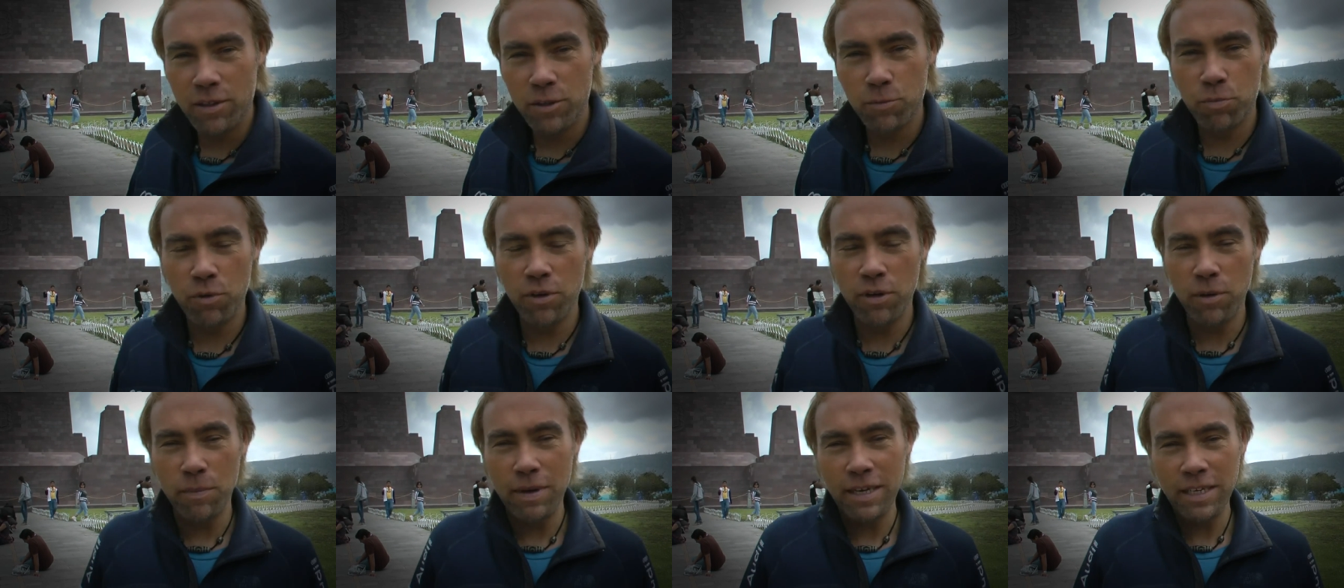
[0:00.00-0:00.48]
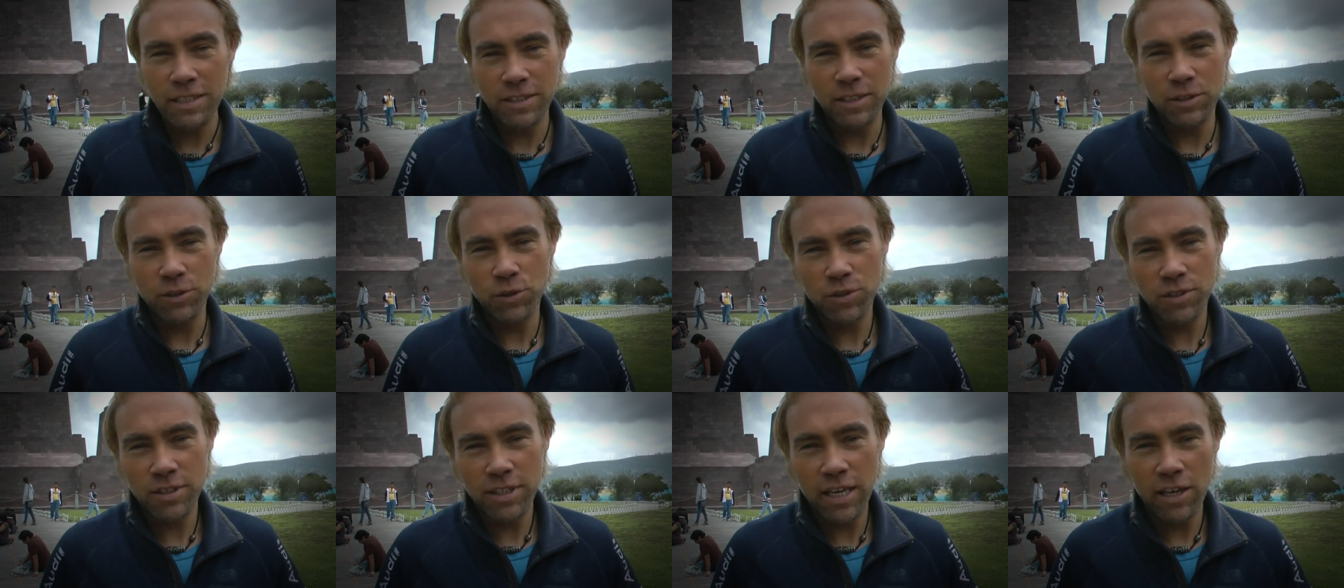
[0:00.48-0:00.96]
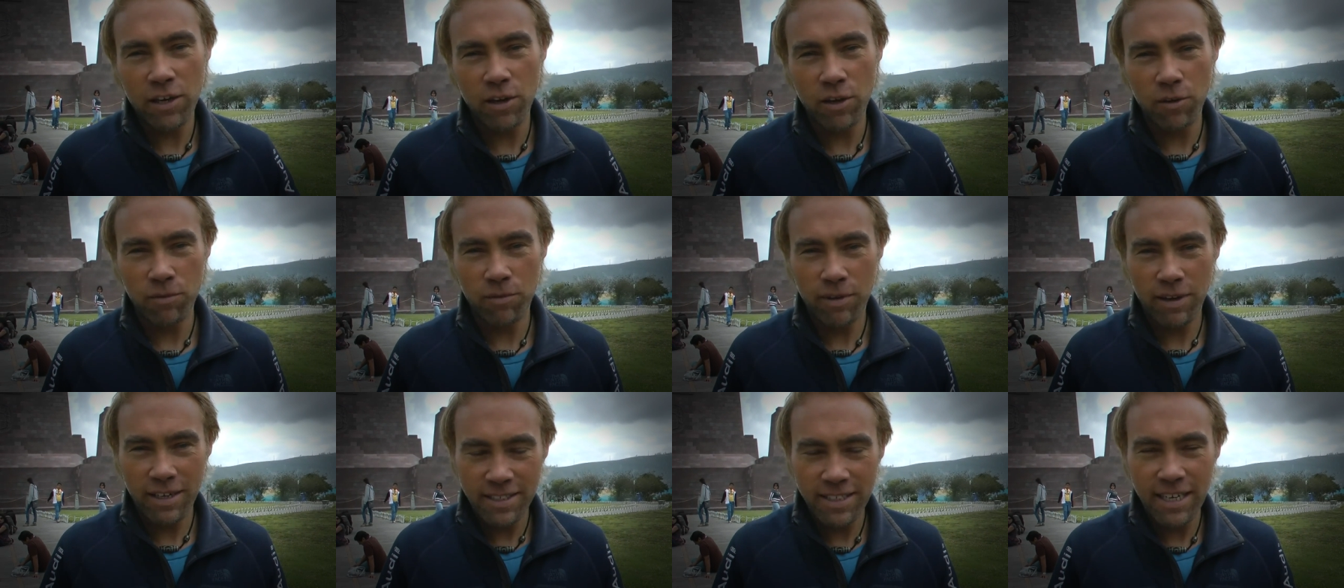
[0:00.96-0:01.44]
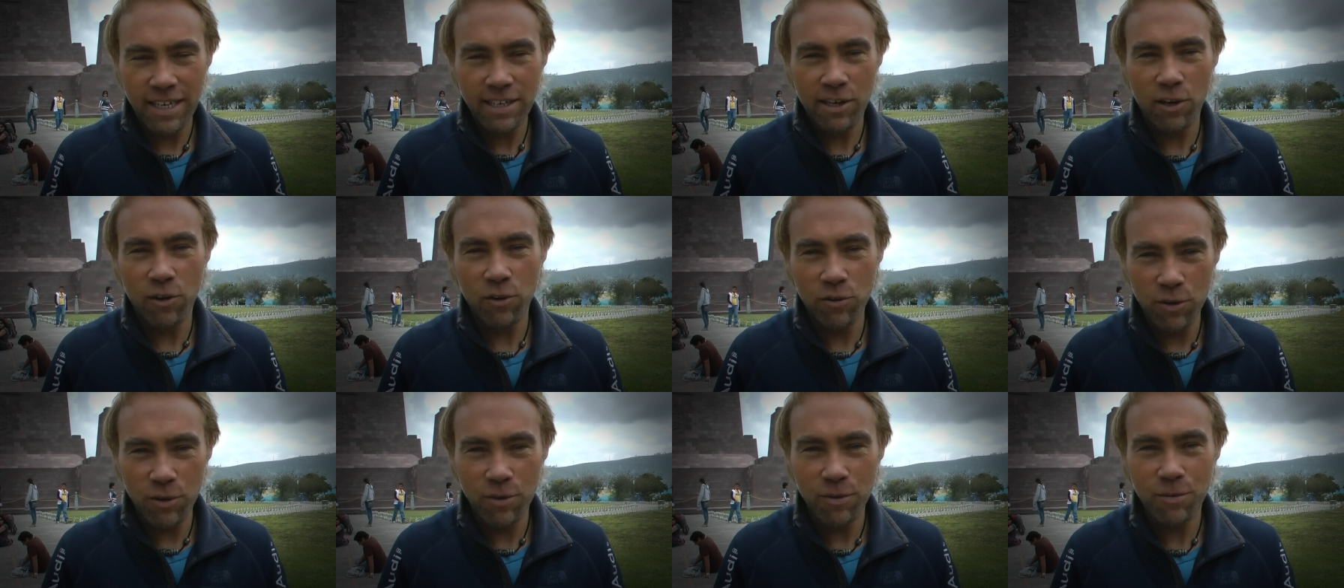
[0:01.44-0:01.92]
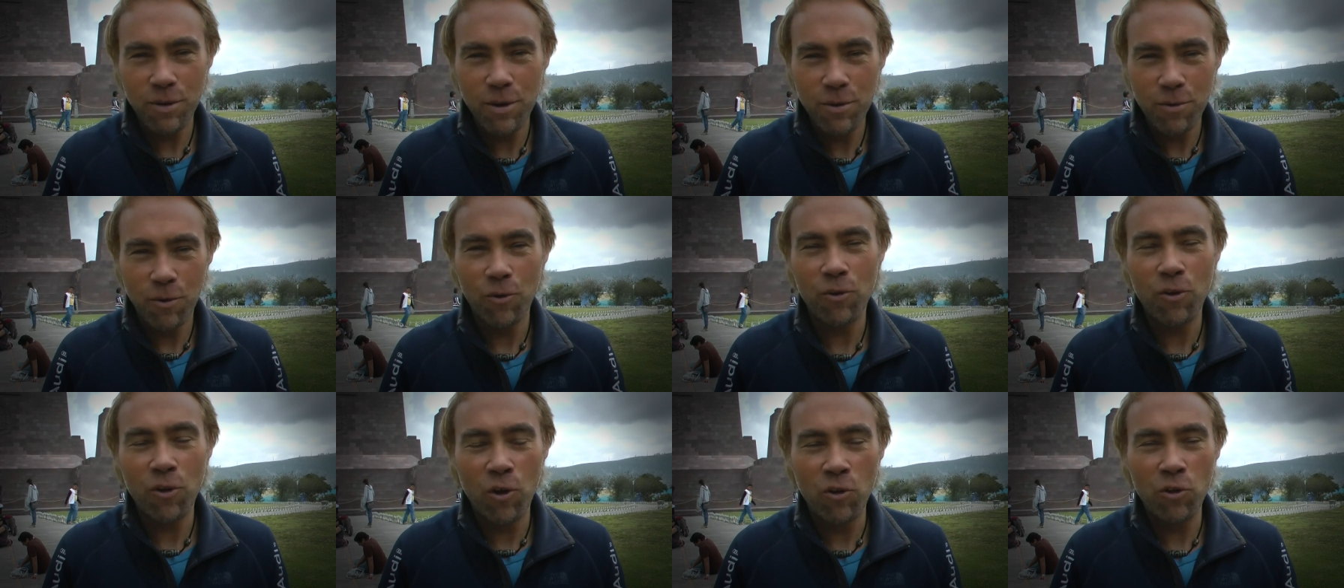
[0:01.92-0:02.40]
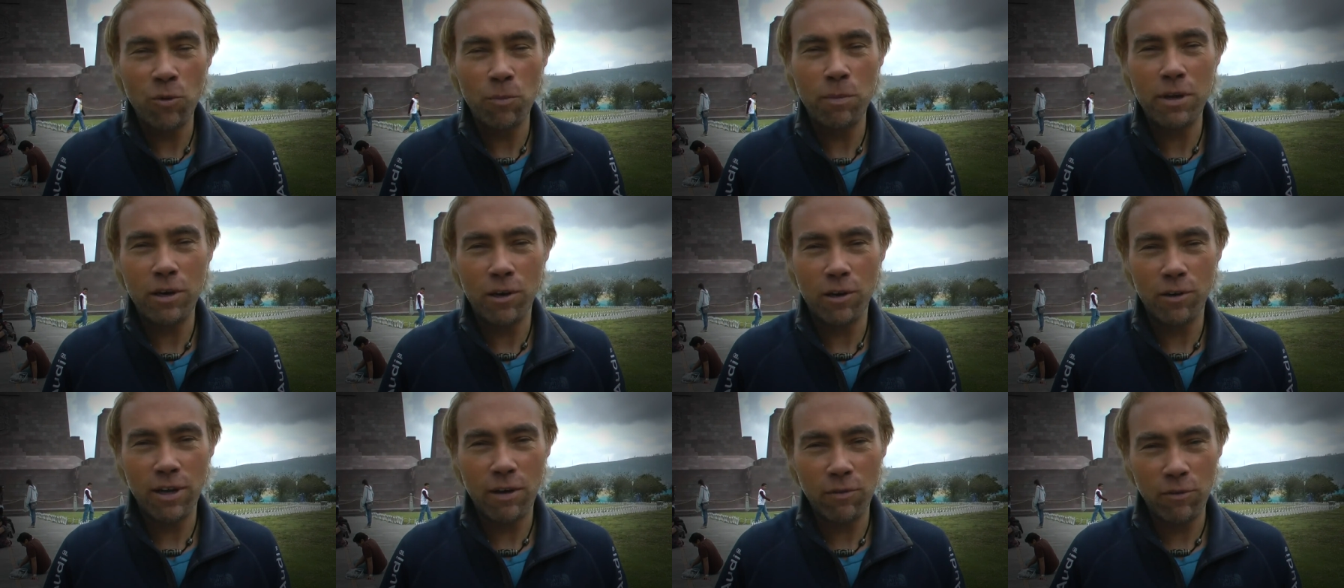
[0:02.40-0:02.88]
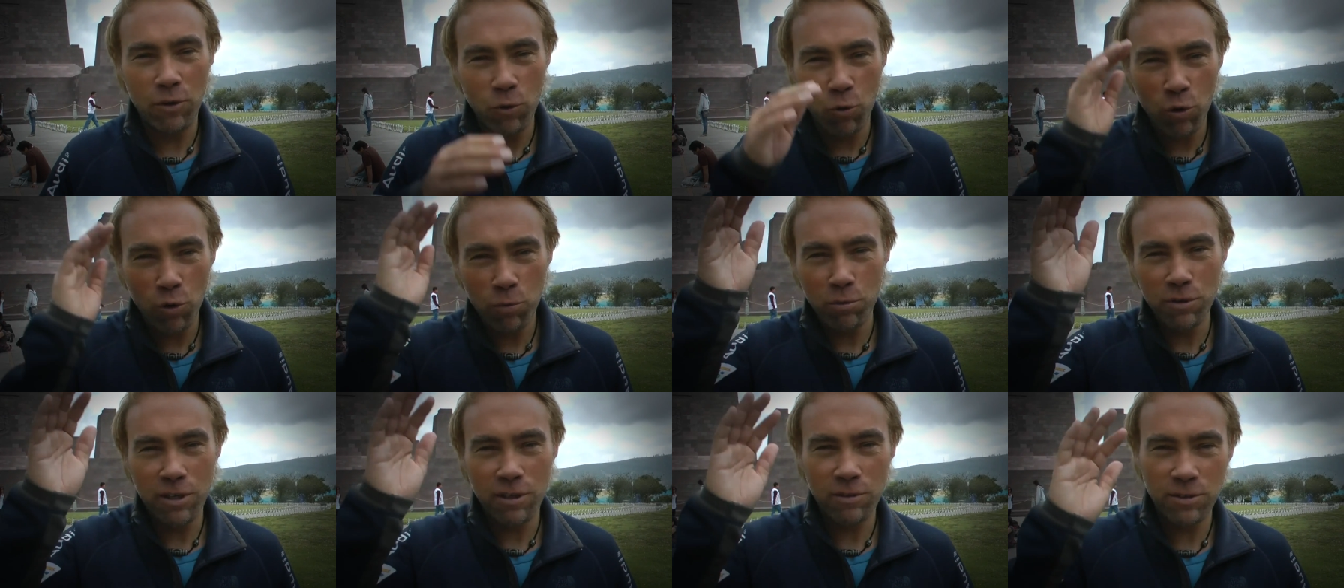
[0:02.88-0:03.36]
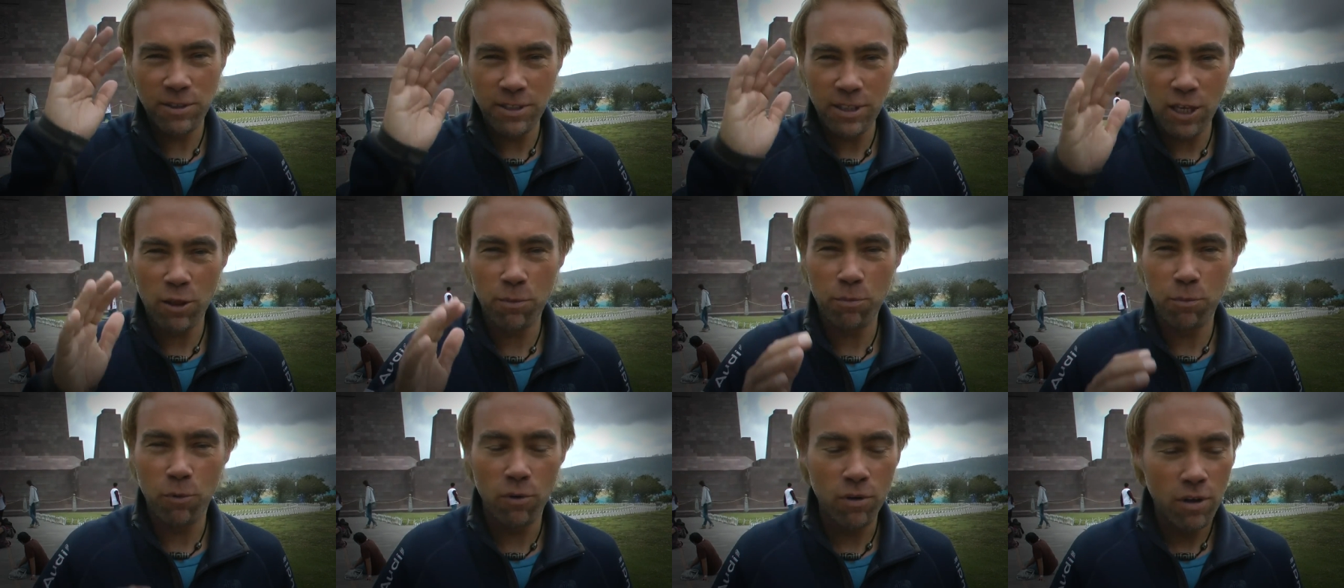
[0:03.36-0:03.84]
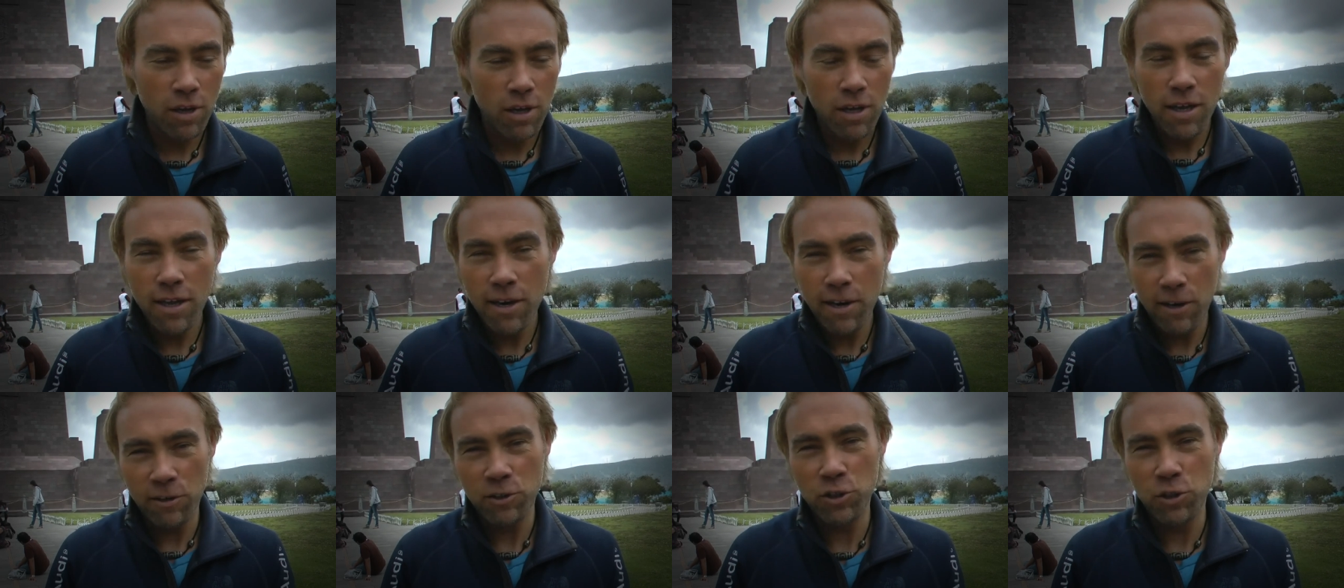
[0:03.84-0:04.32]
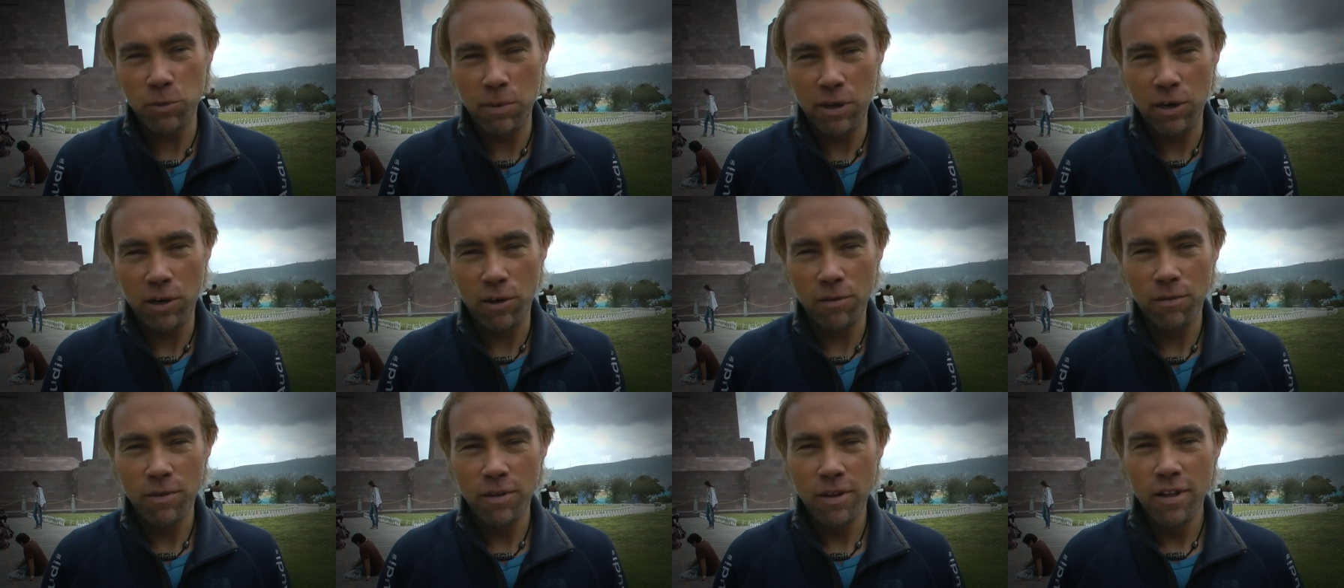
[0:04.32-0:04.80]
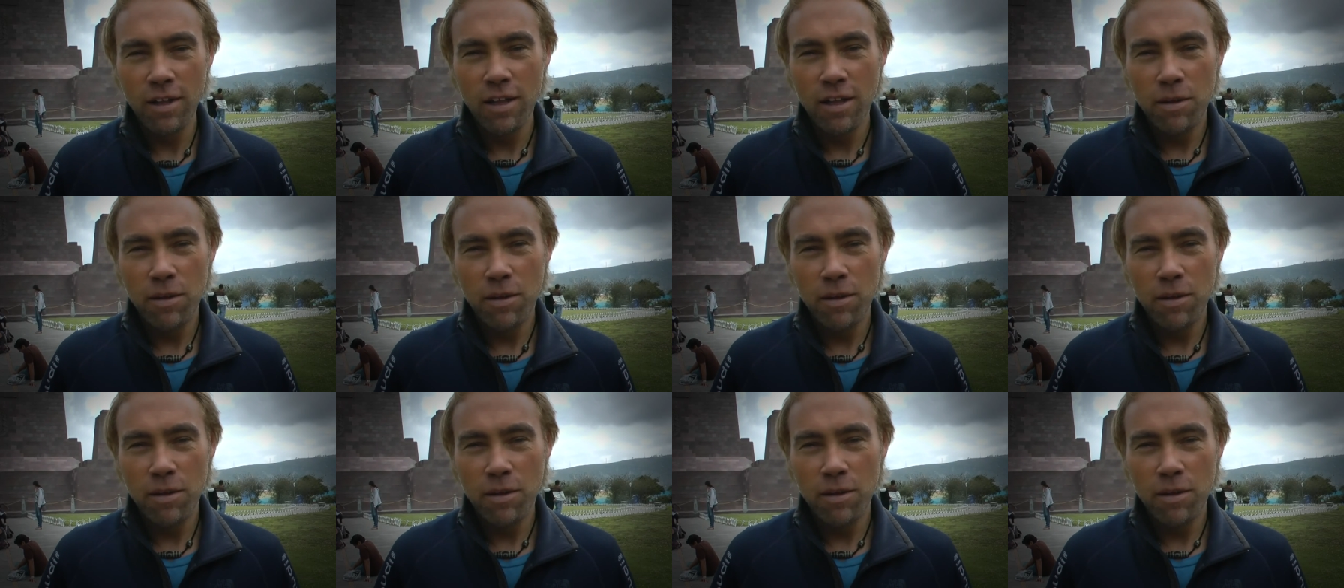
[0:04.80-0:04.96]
It's pretty amazing to stand on exactly on the middle. You have the North Pole, you have the South Pole, and here's the middle.